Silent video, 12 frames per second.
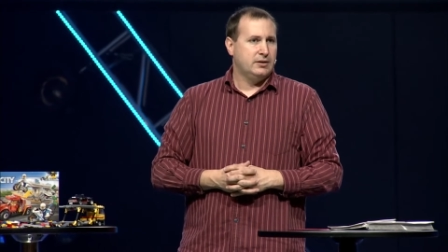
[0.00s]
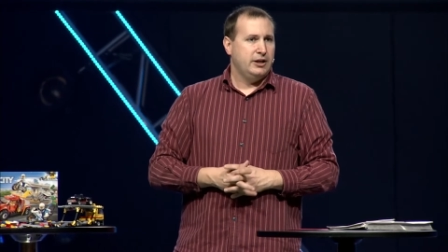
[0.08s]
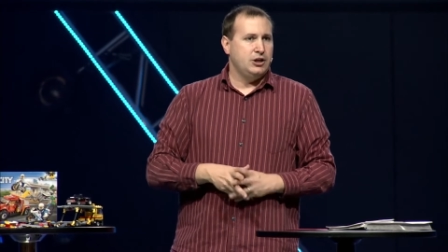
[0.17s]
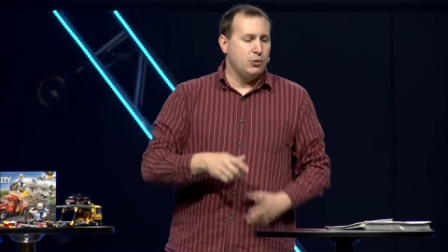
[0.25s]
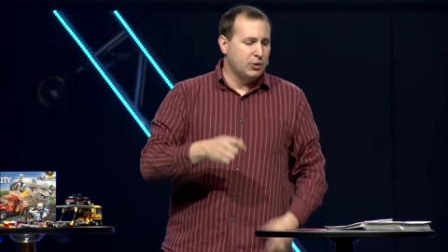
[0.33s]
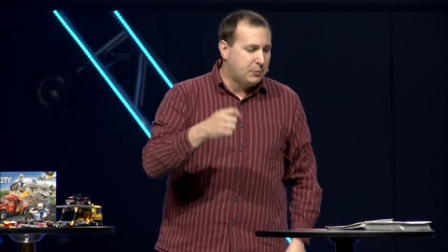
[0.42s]

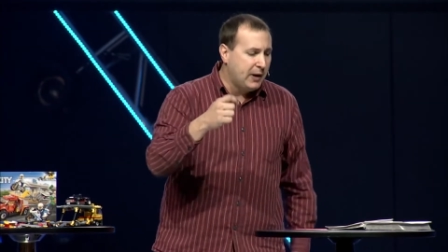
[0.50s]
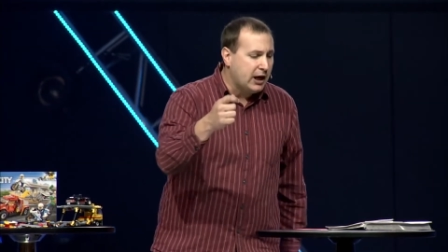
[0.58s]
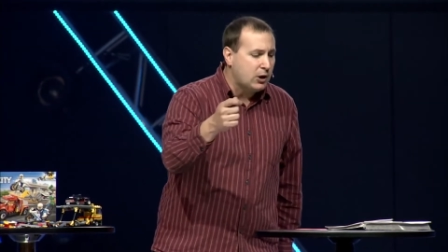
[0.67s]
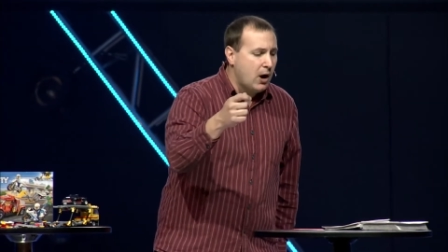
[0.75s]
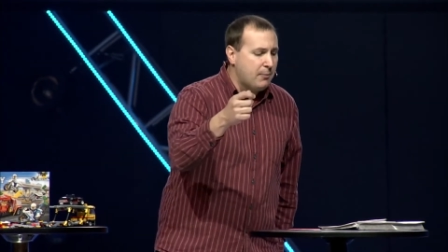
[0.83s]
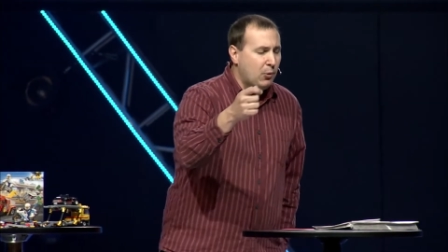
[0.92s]
and you would
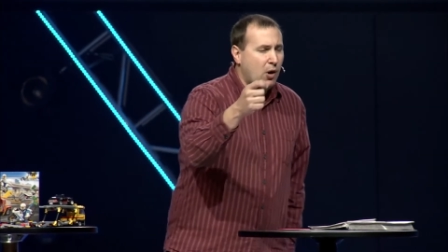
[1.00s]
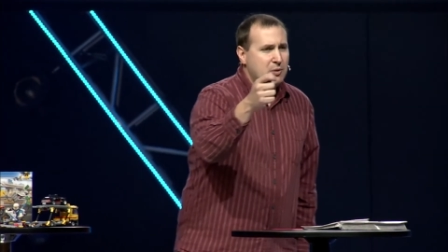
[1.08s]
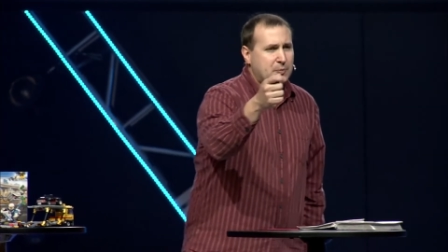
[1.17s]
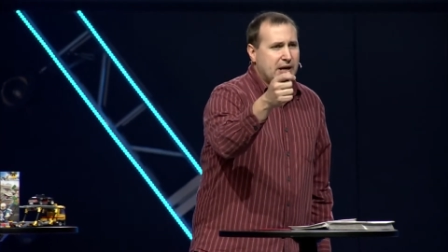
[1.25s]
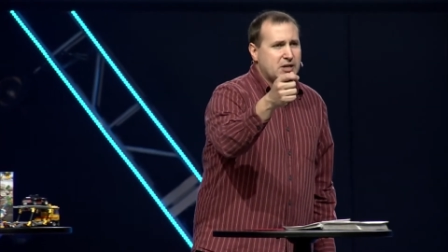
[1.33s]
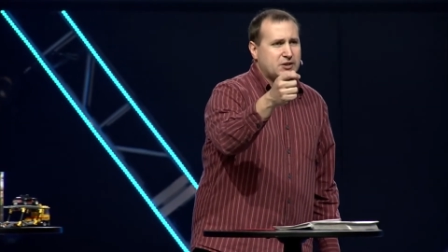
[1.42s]
pick up one
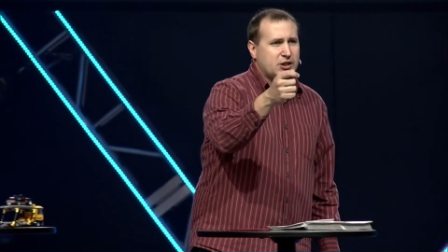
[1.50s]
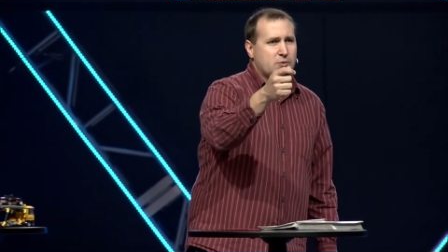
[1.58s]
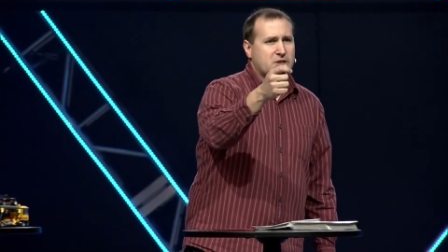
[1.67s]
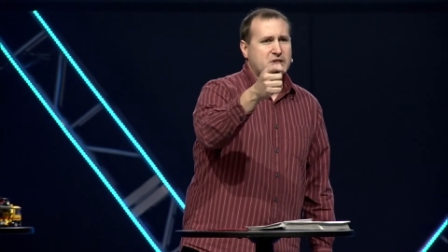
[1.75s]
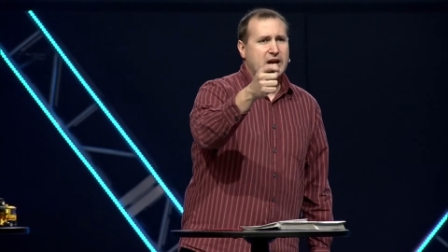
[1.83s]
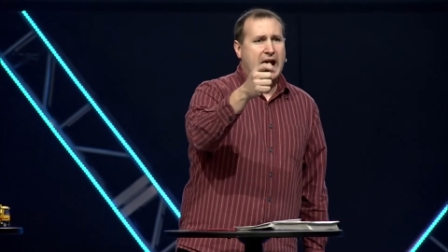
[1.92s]
piece and you
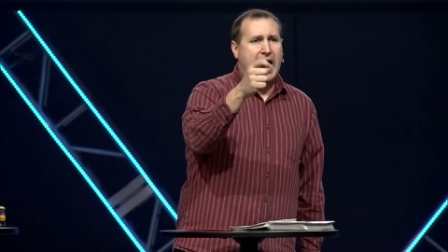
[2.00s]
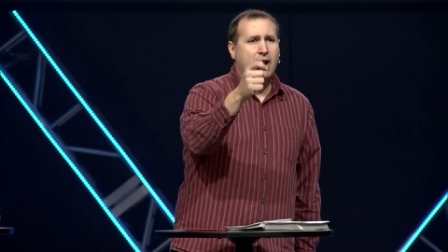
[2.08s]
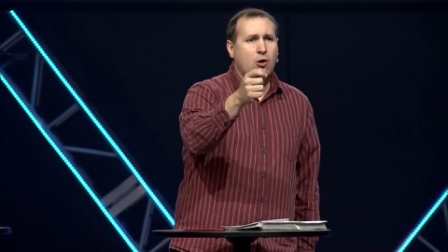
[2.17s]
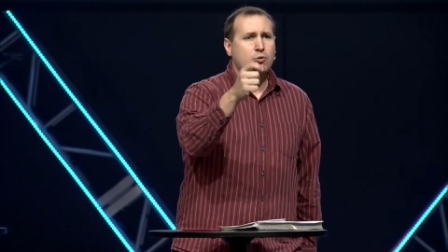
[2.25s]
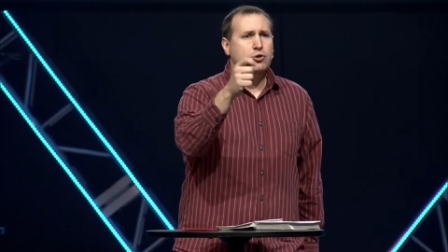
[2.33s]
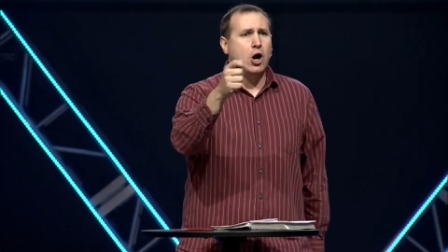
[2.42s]
would say, I
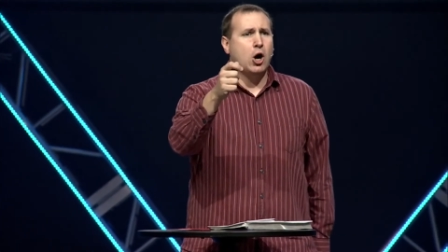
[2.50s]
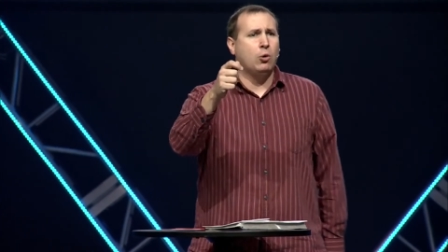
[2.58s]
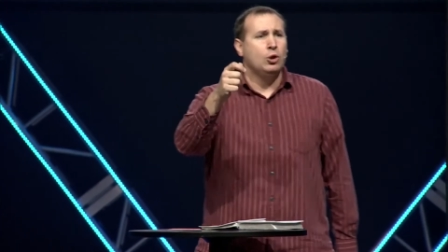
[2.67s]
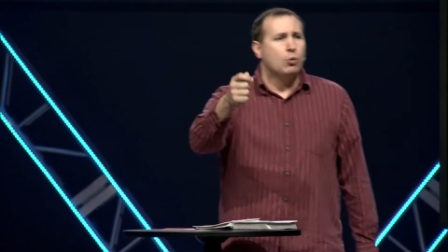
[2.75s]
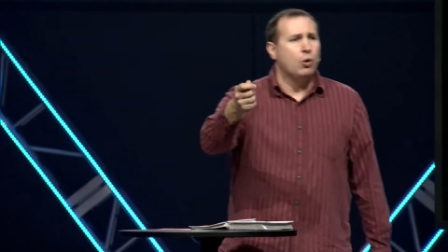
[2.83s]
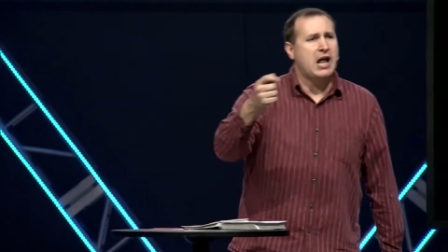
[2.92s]
don't know
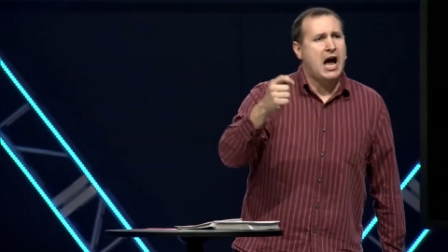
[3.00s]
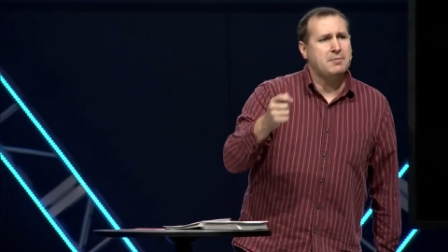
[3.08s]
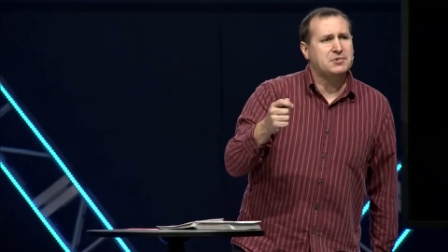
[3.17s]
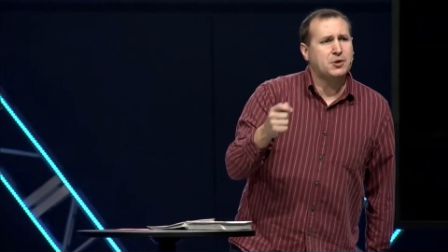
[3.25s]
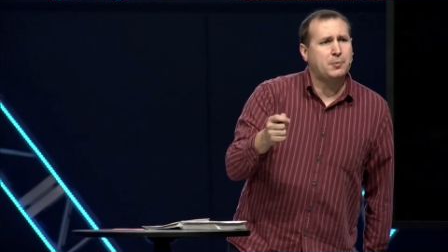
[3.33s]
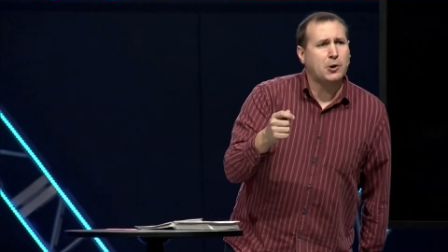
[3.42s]
what I'm
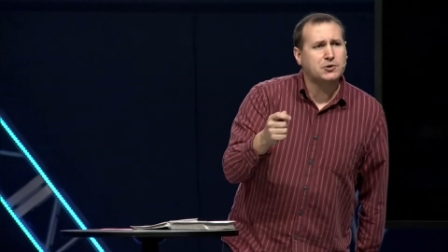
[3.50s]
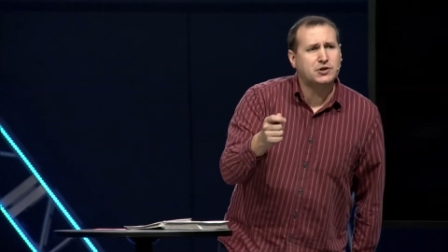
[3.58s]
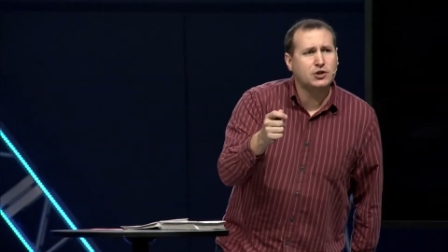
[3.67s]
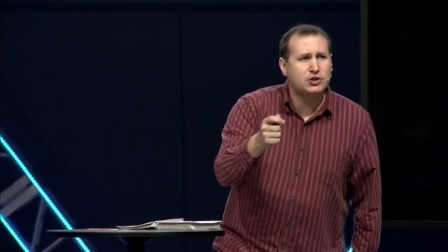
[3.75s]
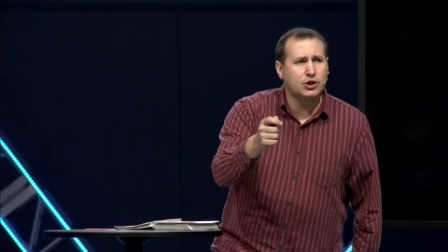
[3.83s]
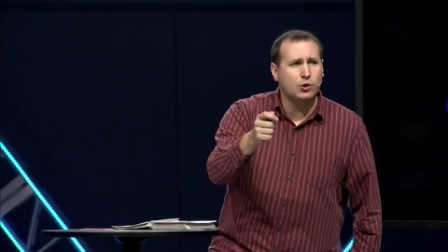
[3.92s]
supposed
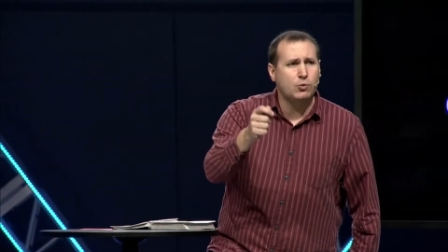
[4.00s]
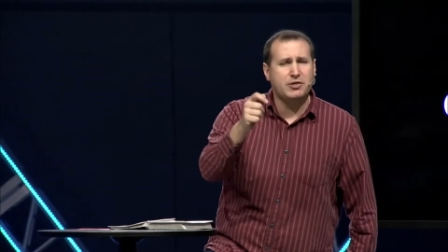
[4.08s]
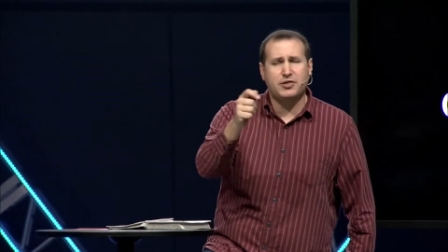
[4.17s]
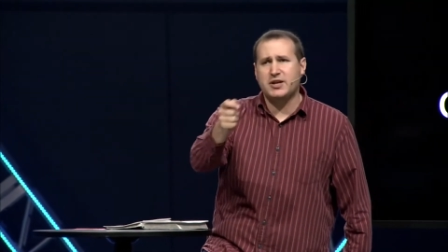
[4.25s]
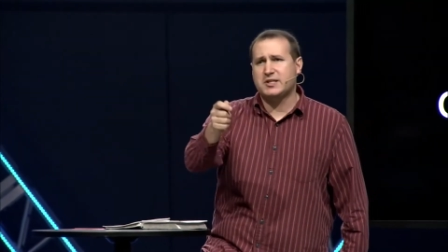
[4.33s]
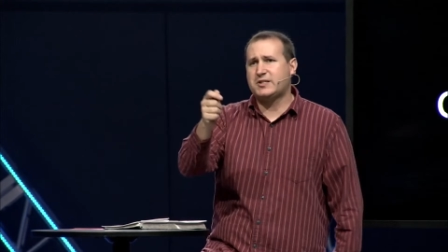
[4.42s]
to do
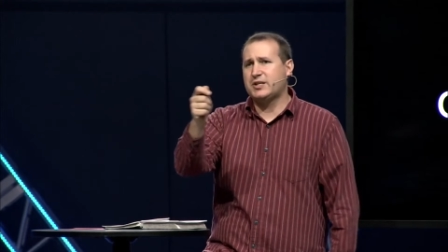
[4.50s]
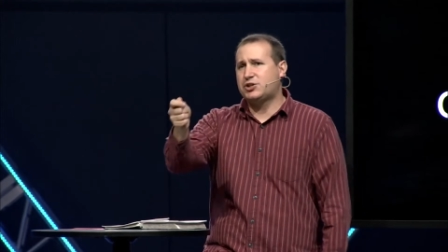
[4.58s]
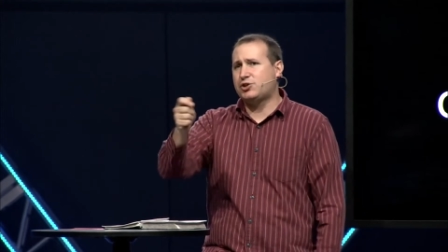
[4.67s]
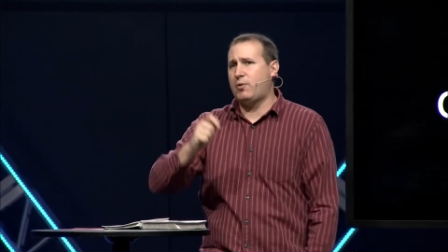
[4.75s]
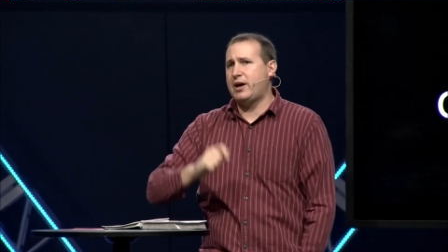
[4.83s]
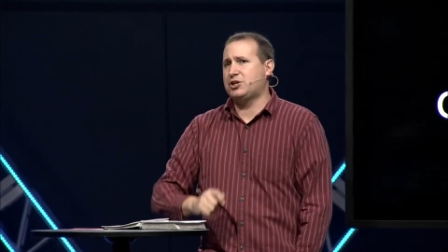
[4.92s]
with this
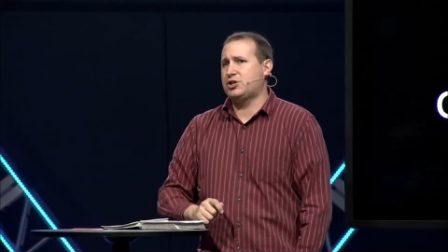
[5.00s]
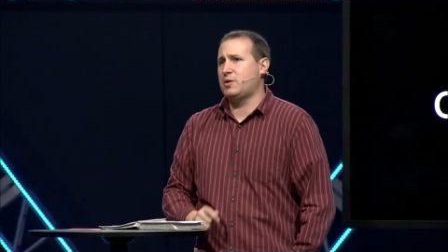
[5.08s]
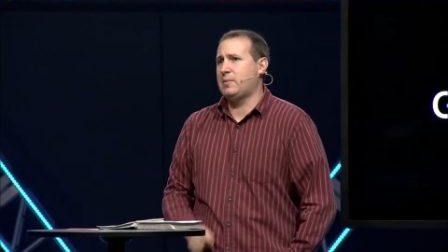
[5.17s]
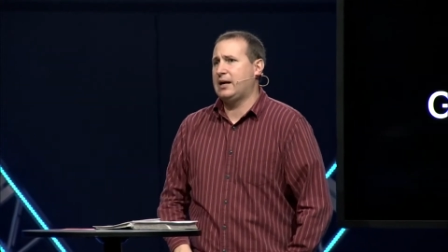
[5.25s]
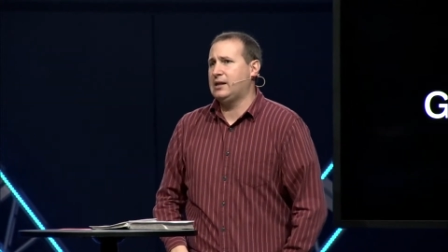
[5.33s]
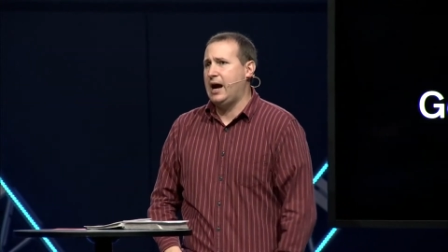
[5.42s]
situation in
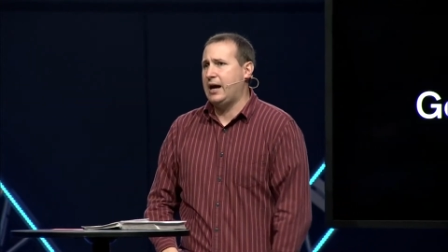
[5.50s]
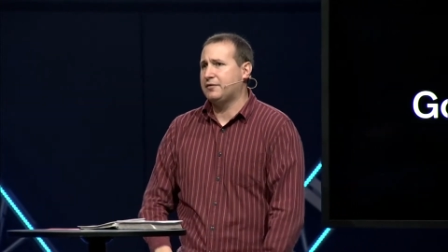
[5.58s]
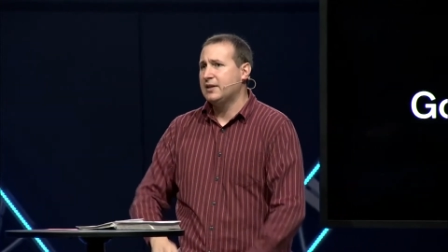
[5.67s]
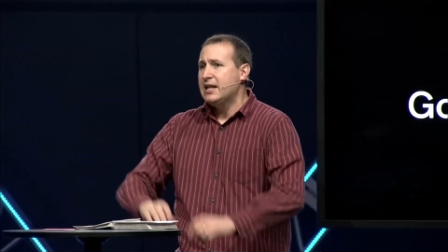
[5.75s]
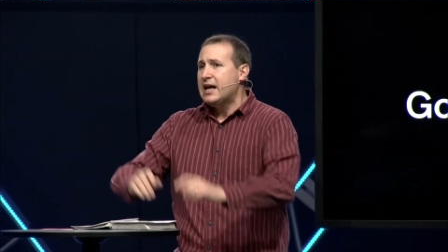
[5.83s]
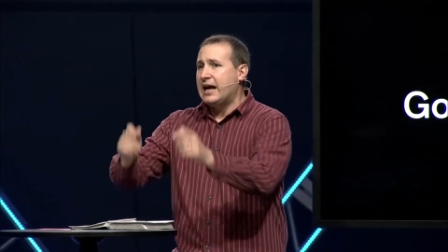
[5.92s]
my life.